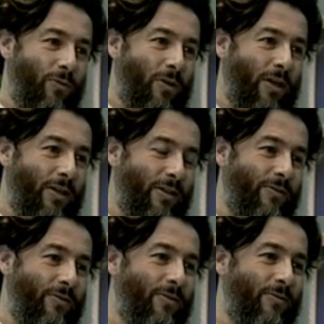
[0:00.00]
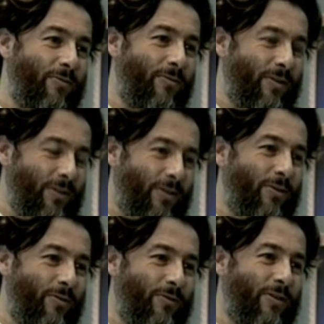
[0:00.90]
that hadith
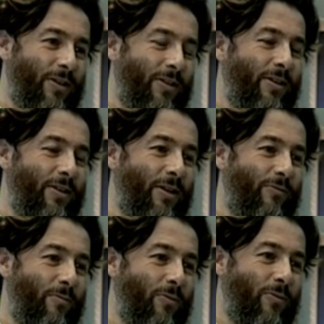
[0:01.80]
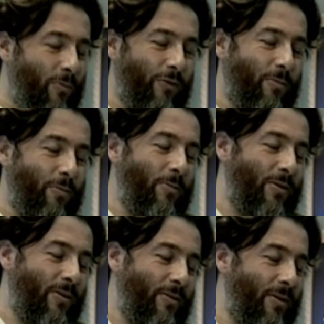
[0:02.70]
you've cited there from the Prophet Muhammad
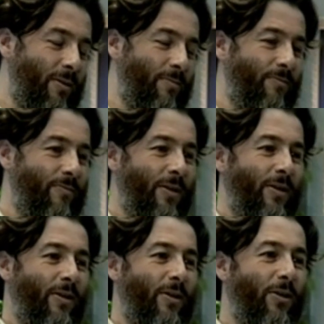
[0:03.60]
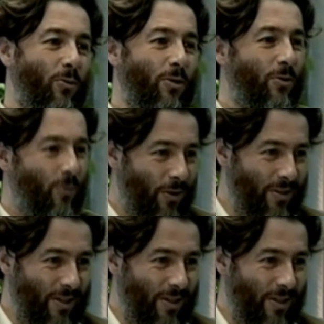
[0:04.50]
sallallahu alaihi wasallam. In order to answer